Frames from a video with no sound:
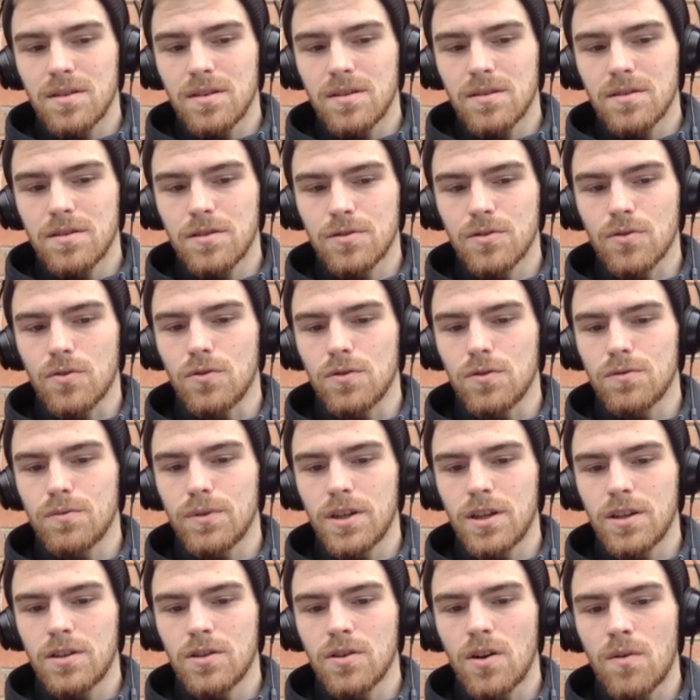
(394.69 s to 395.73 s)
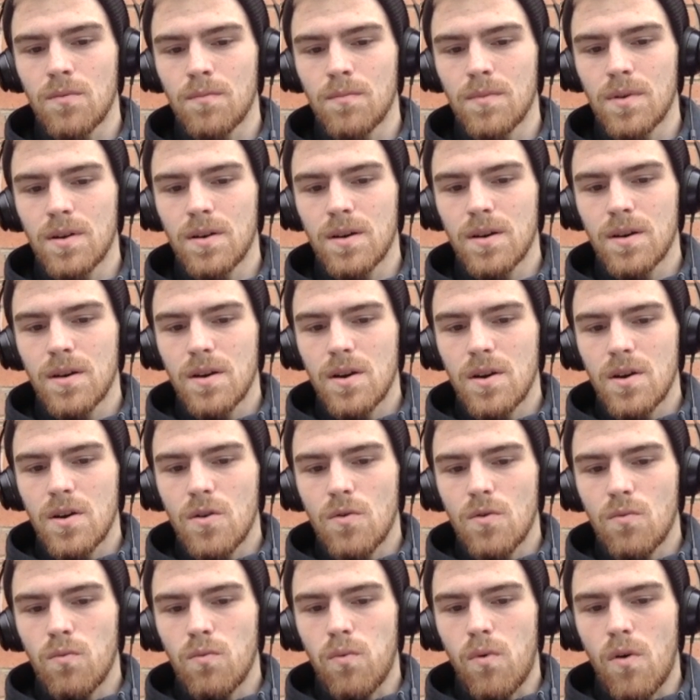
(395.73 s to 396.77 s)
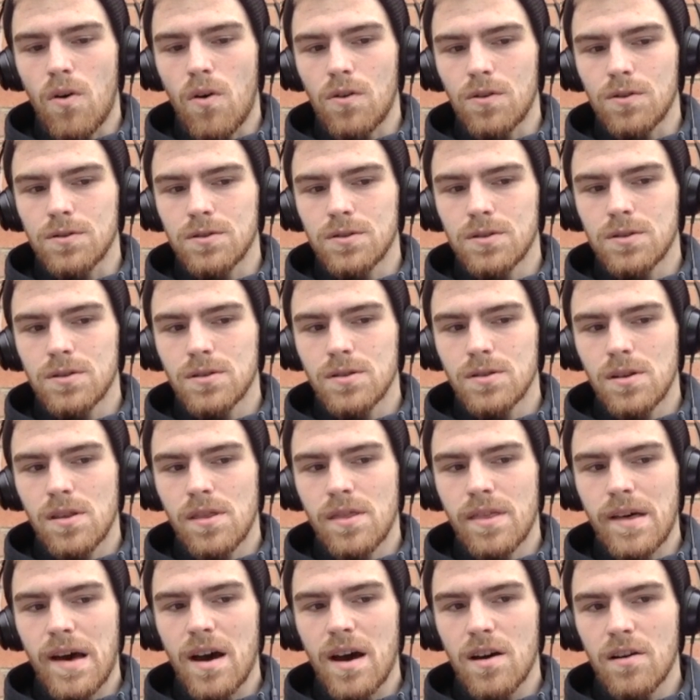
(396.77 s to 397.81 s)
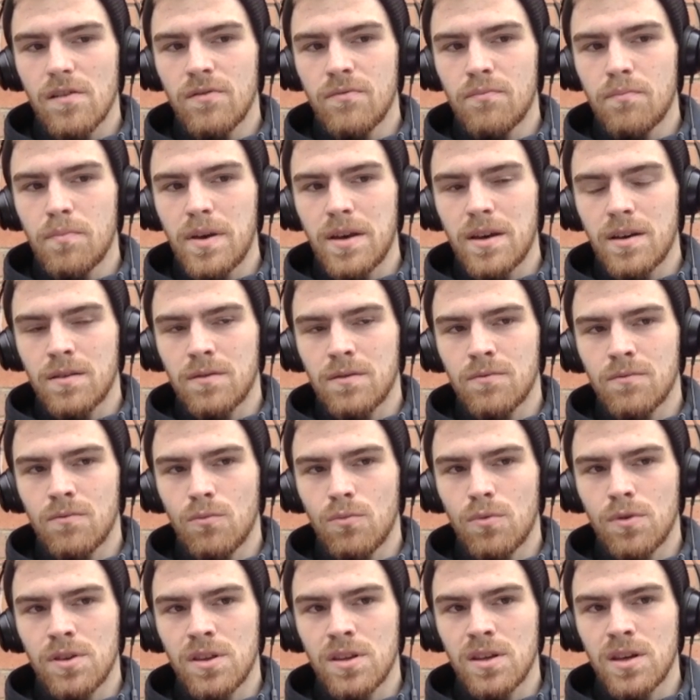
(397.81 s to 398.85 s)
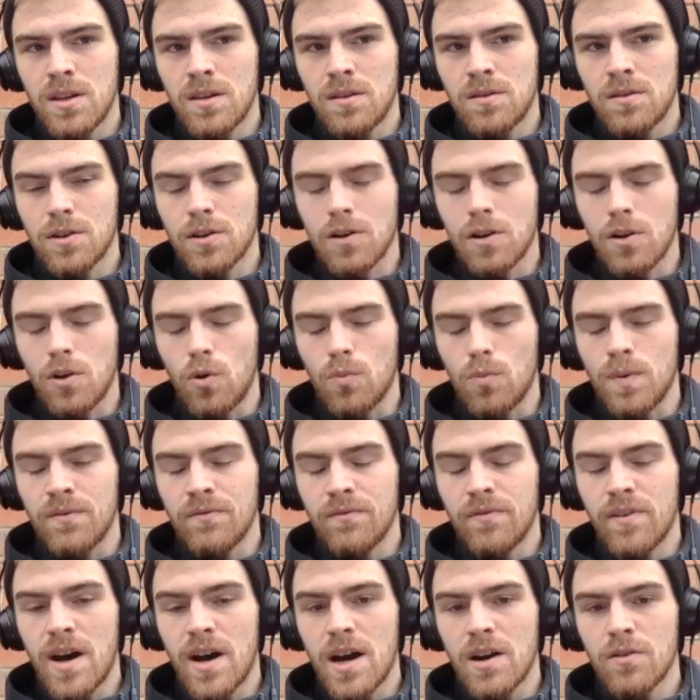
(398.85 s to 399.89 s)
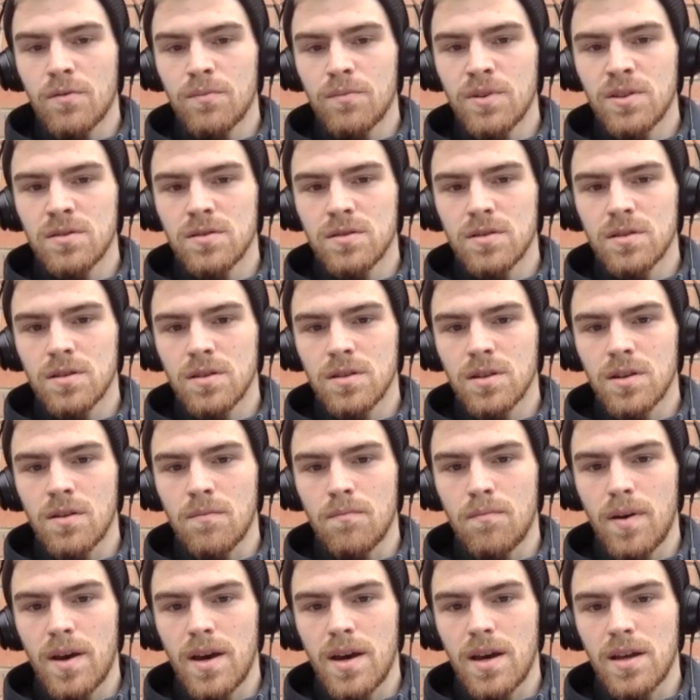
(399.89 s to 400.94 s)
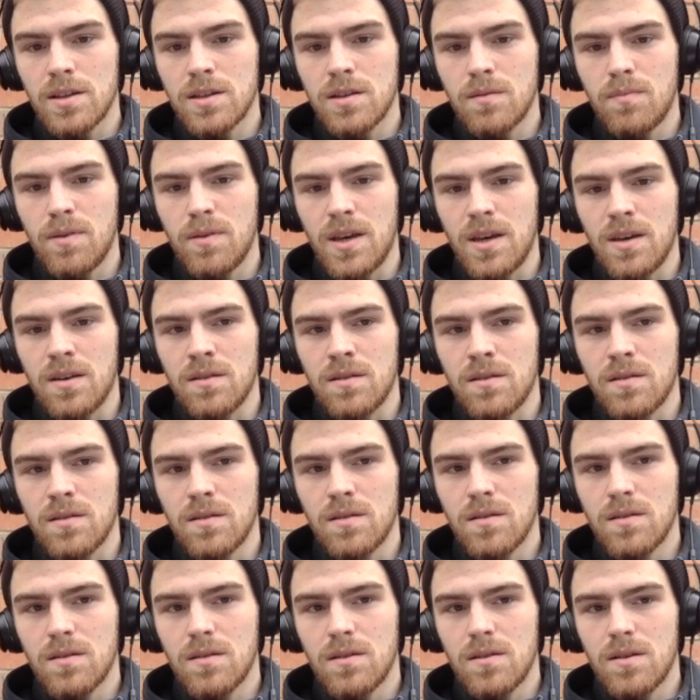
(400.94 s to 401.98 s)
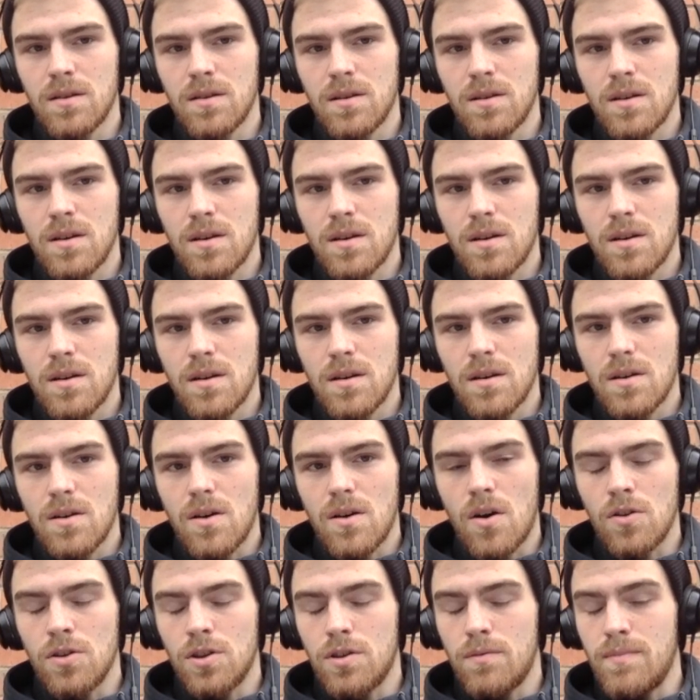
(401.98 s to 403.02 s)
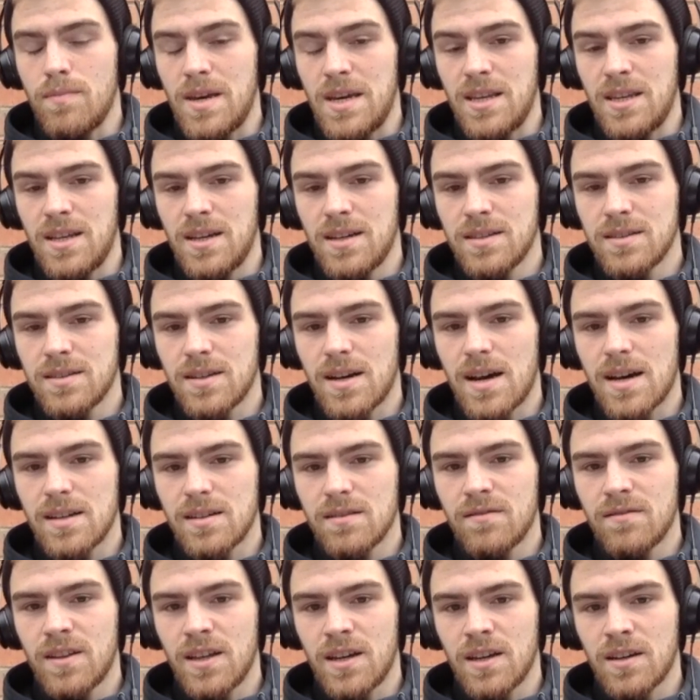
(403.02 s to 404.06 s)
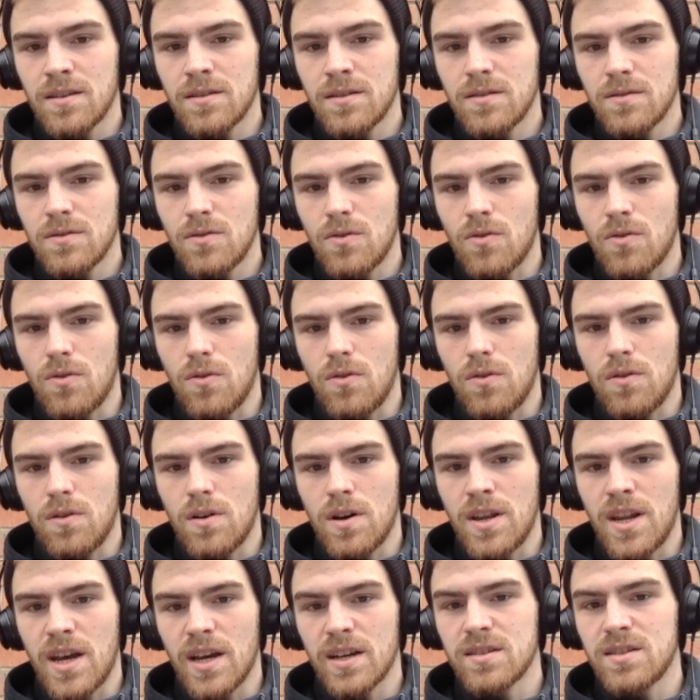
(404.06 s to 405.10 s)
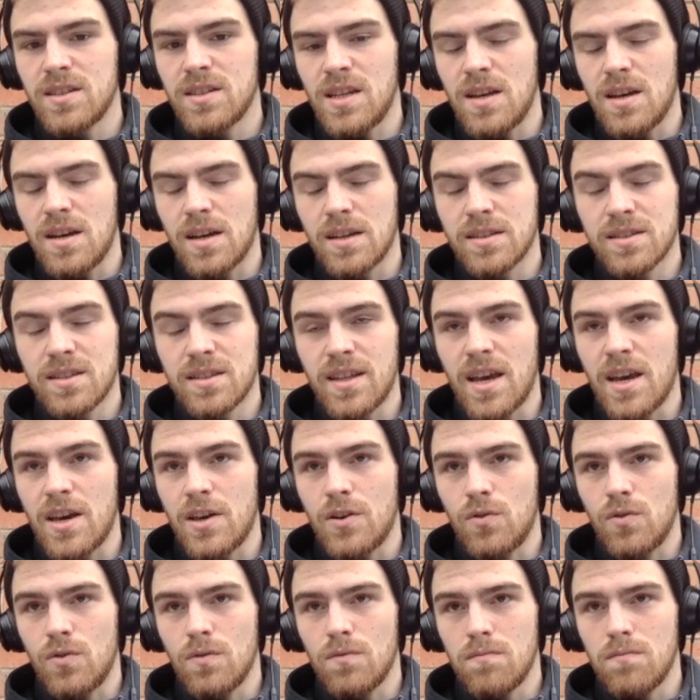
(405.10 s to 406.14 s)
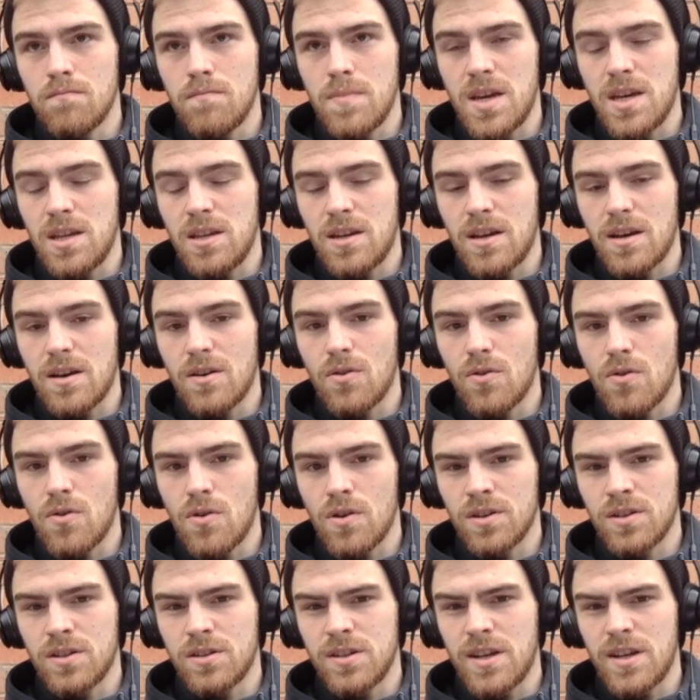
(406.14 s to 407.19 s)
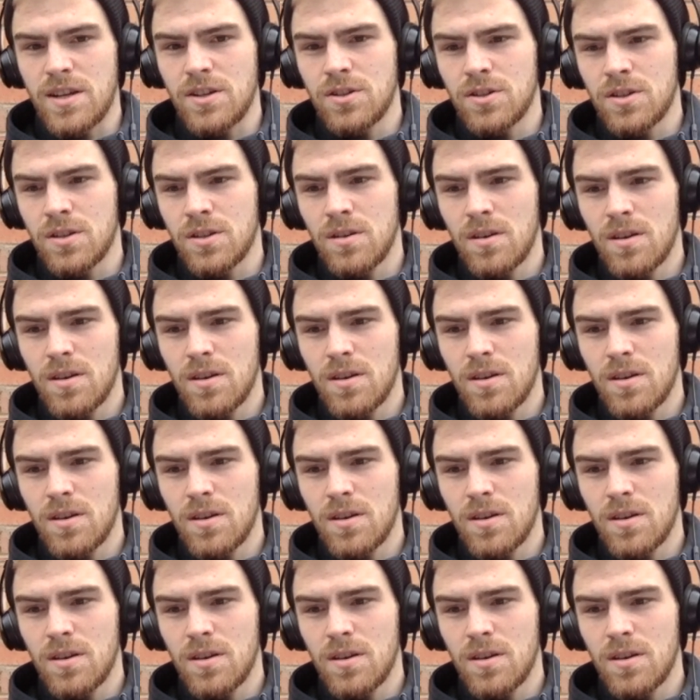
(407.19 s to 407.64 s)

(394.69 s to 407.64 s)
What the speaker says: discuss with you, Tom, was that of being within the club environment compared to being on the media side of things, or an external media organisation.